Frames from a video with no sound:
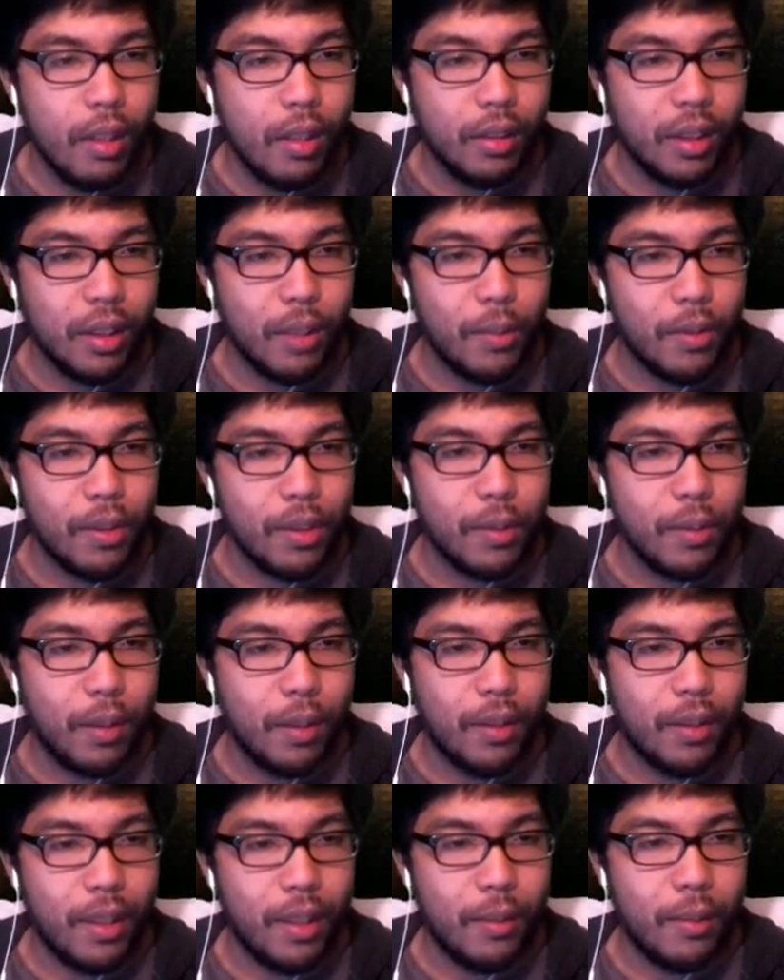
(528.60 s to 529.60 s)
Double
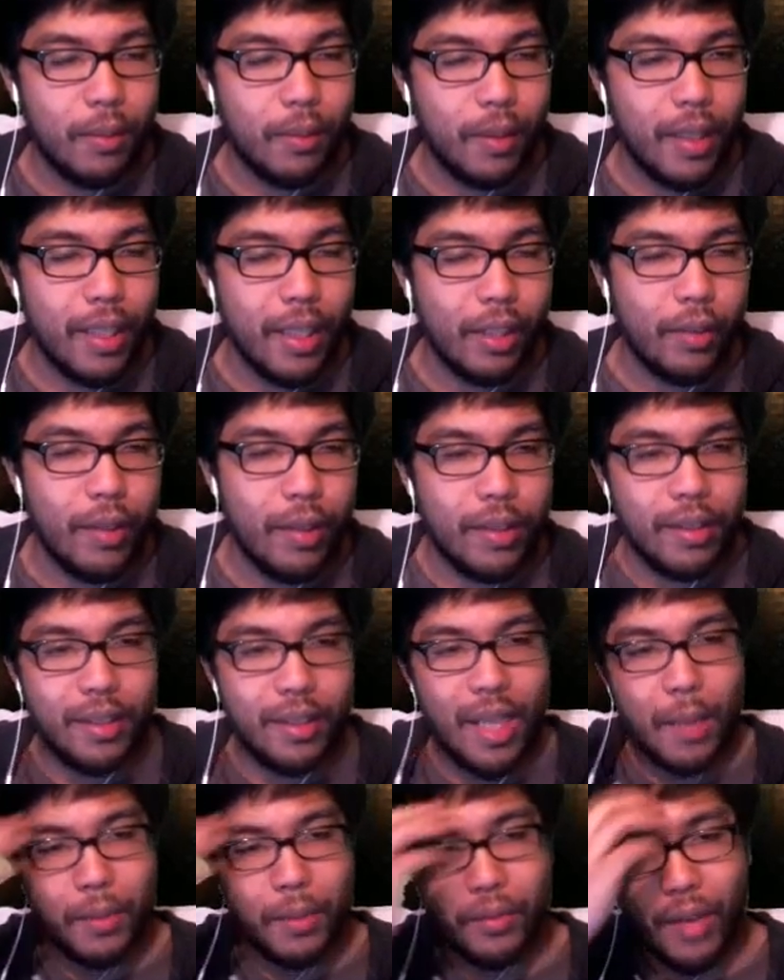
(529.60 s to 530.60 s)
spawn enemy range increases
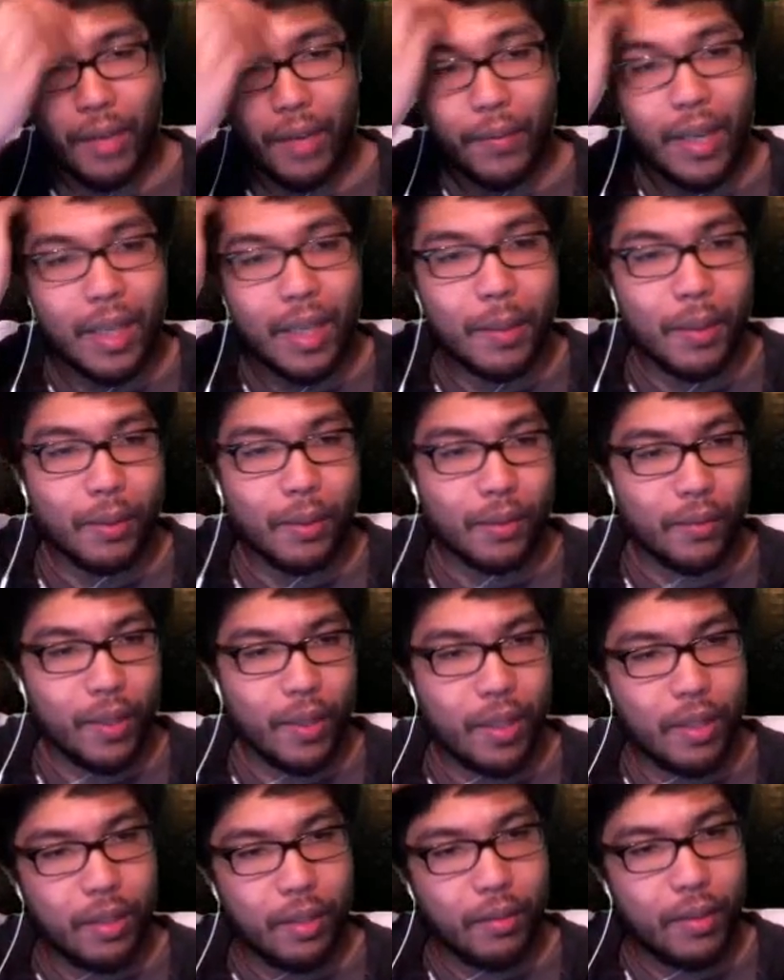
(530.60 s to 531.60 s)
damage for enemy enemy within
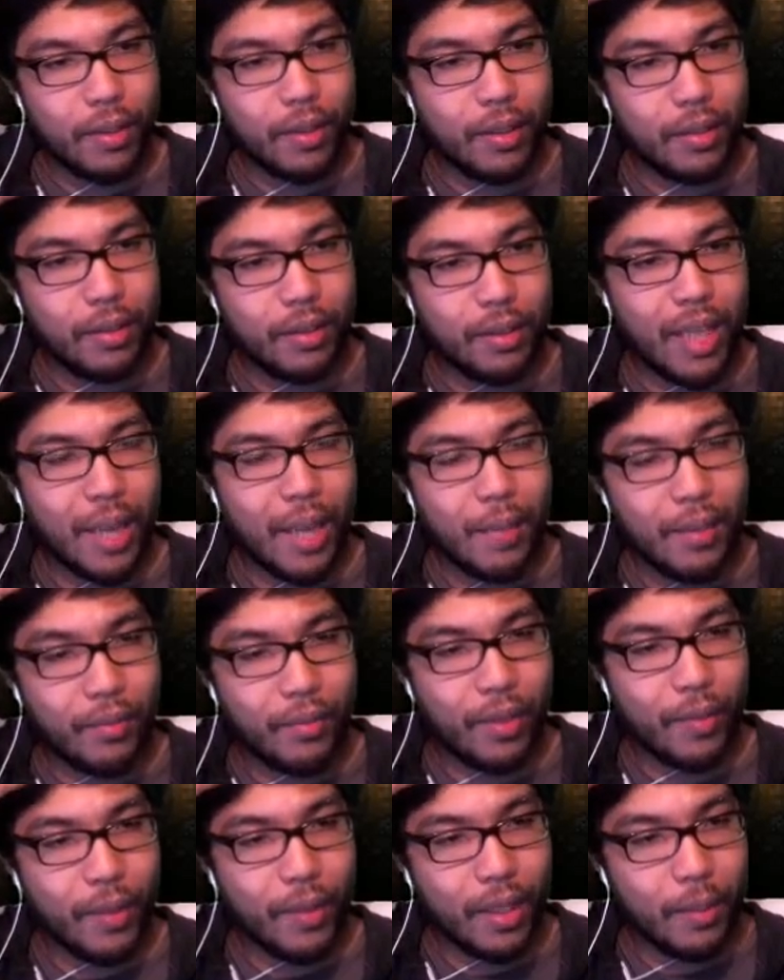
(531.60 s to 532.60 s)
range. Increases damage for
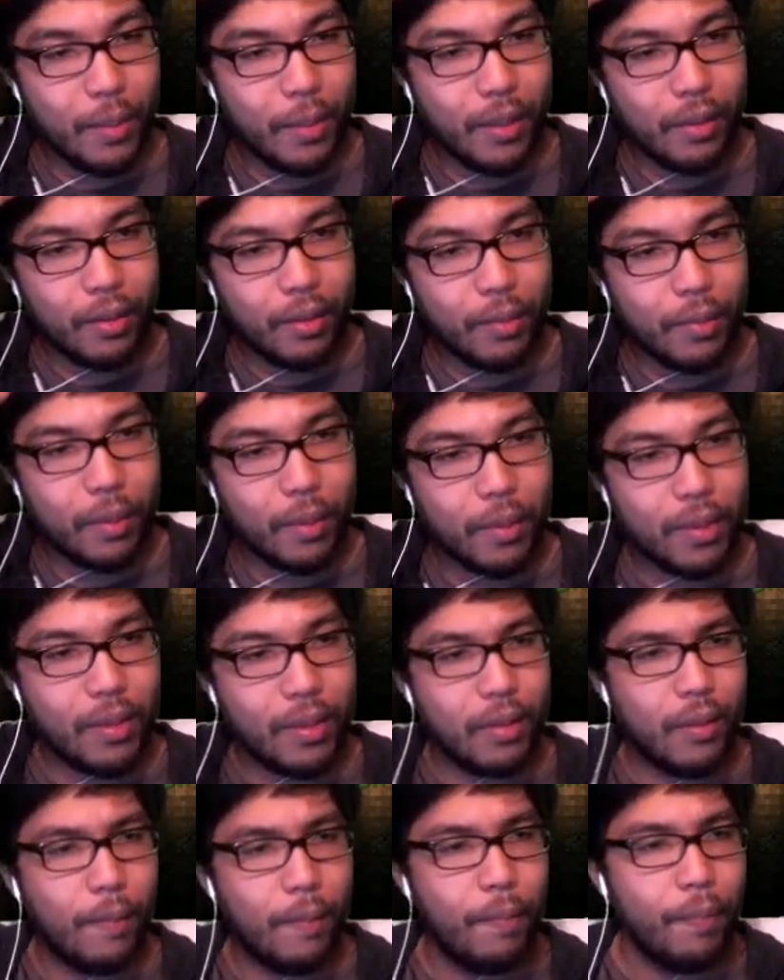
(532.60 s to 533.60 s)
enemy enemy current bonus
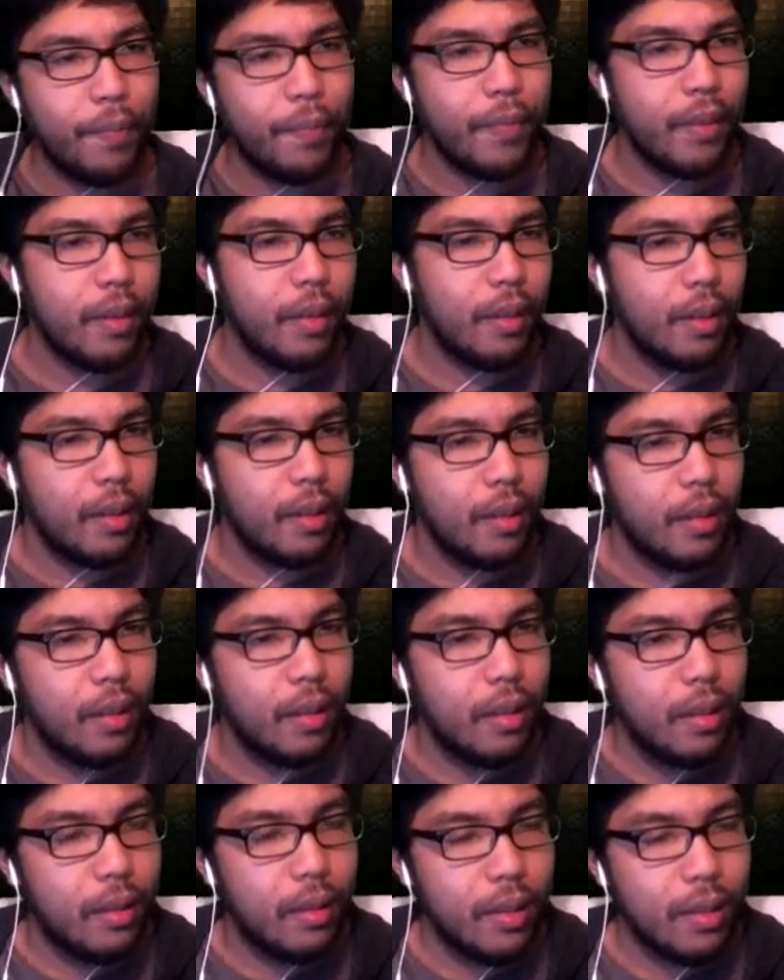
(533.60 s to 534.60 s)
zero.
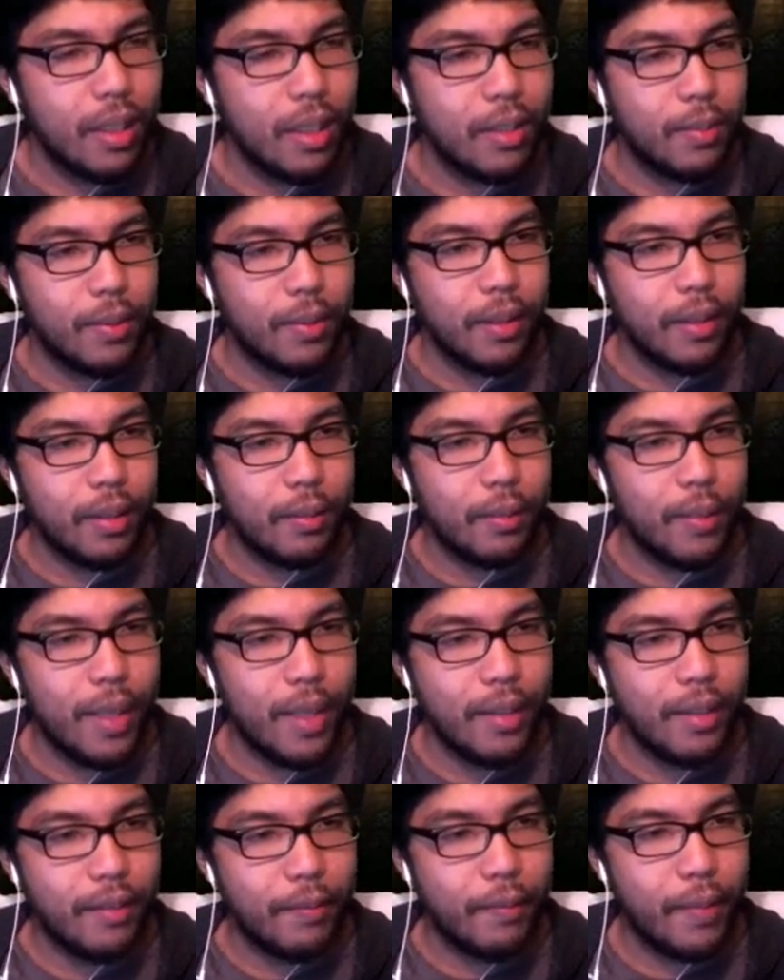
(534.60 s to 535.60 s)
That's pretty good.
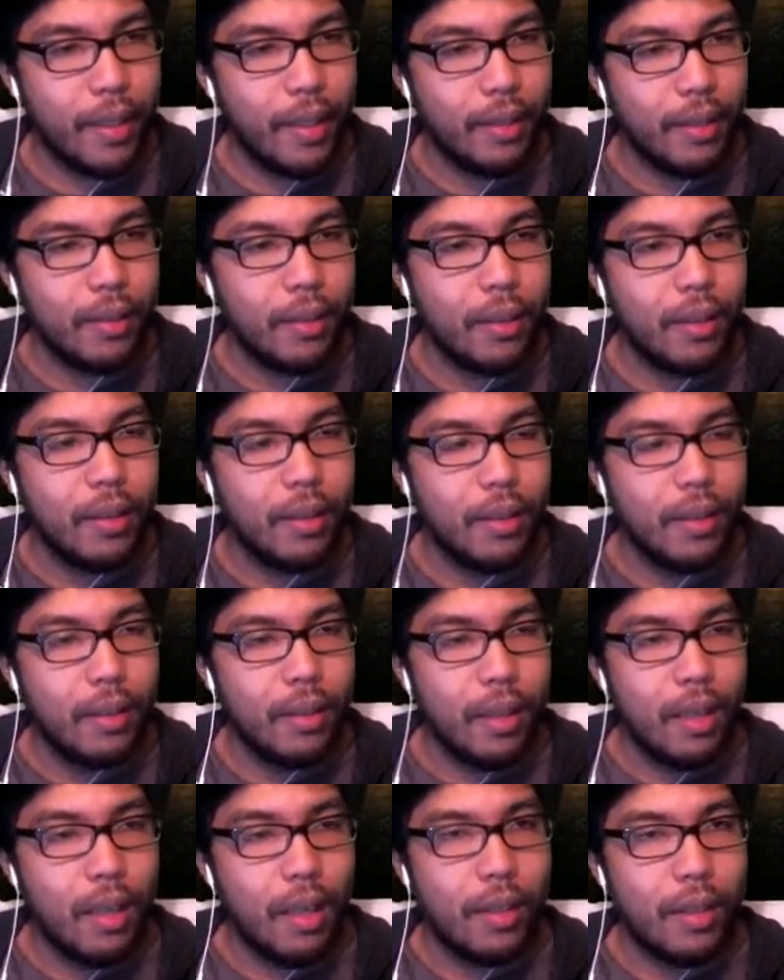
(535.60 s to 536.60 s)
Pendant of Pain.
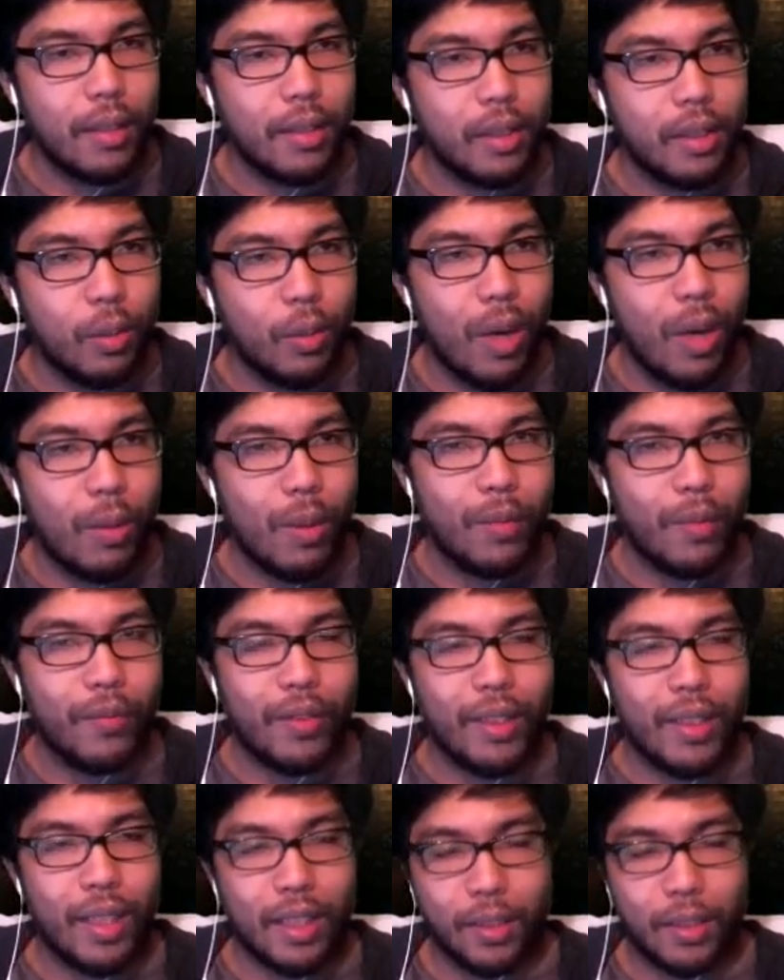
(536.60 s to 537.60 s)
All right, so while we wait for
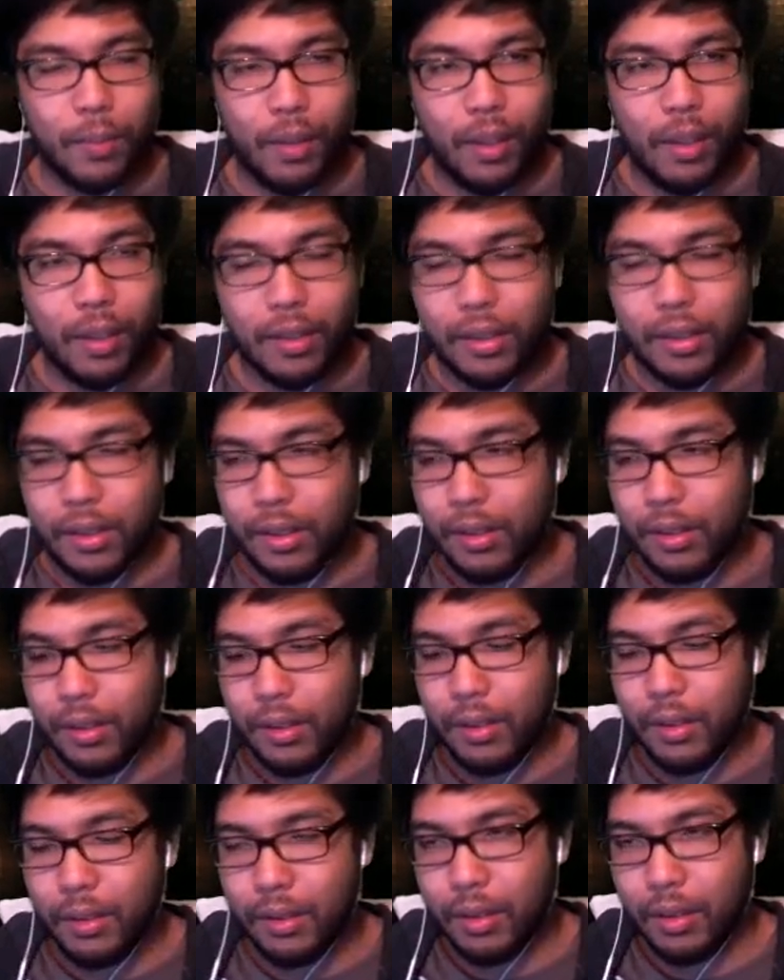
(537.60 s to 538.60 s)
the next boss,
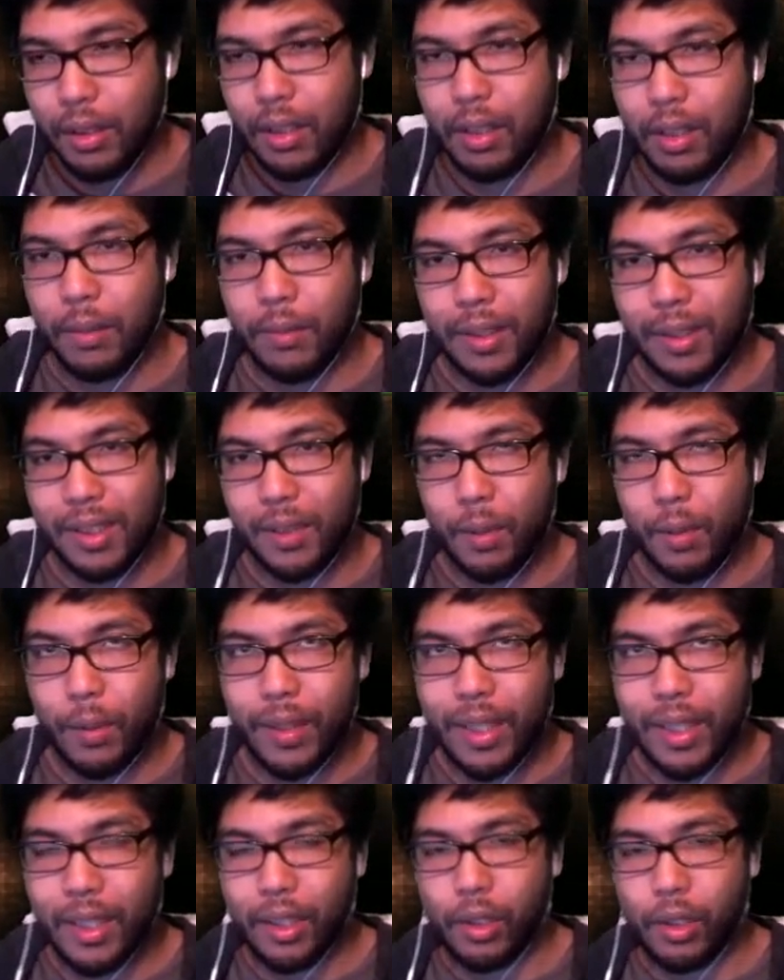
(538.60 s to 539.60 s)
um, let's see what we
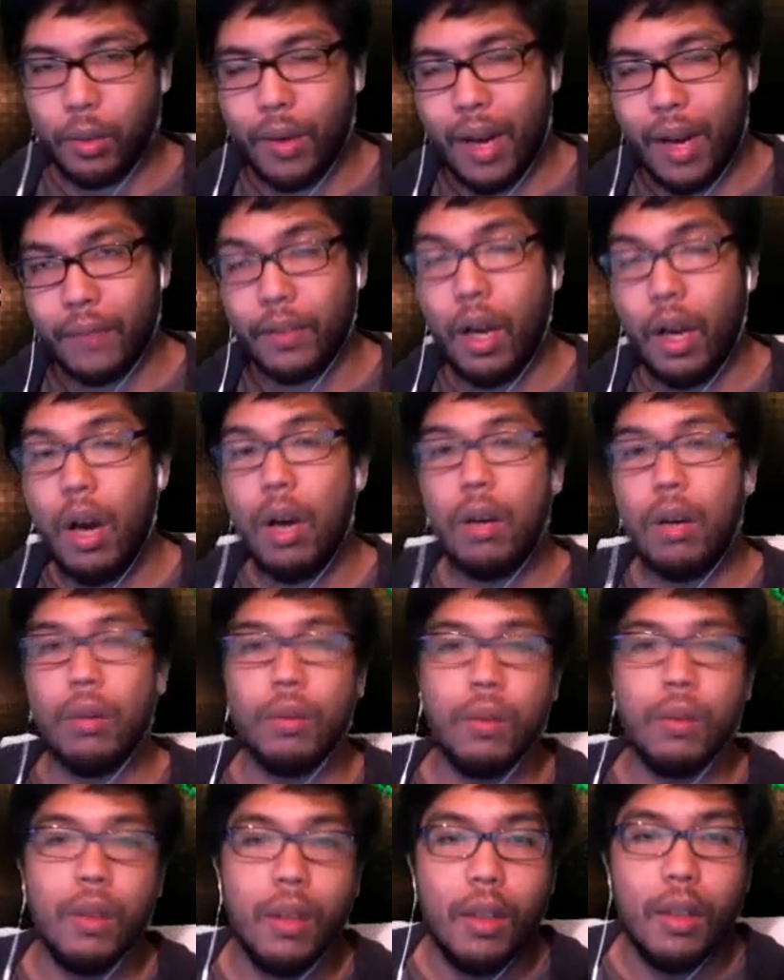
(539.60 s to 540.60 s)
need to craft.
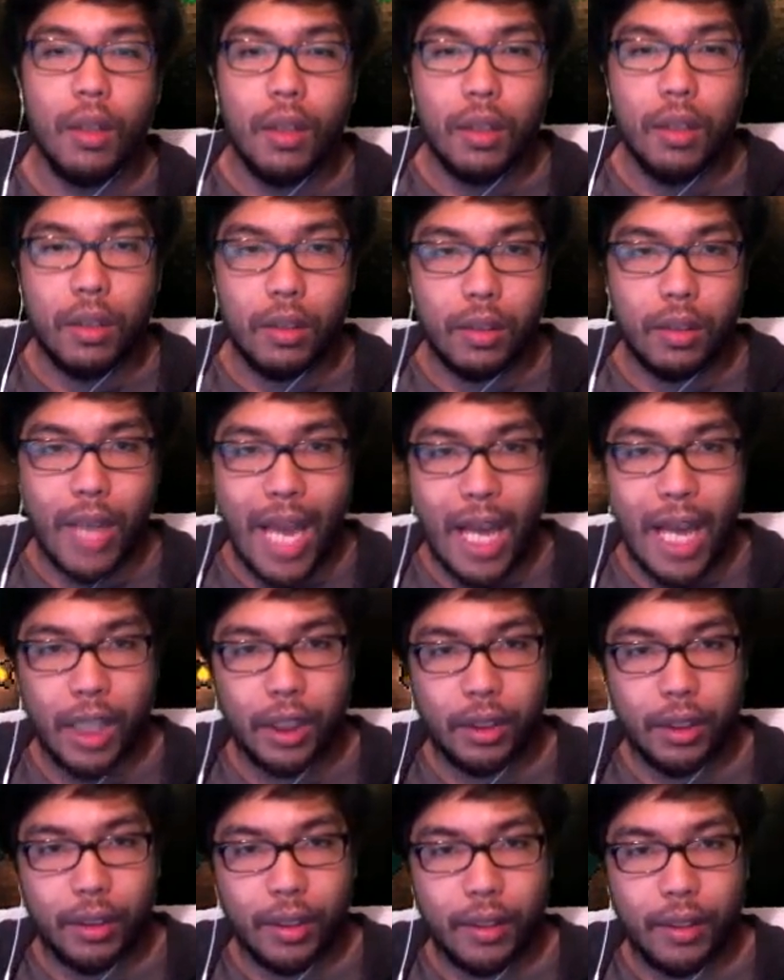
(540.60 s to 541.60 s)
Oh,
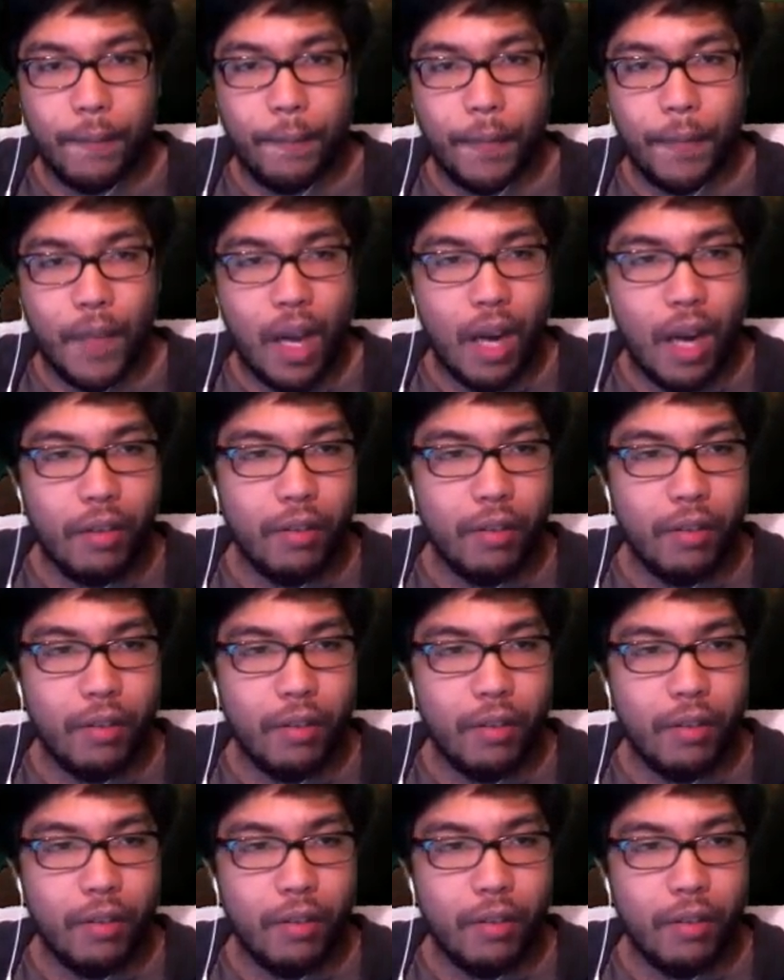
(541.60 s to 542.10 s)
Actually, I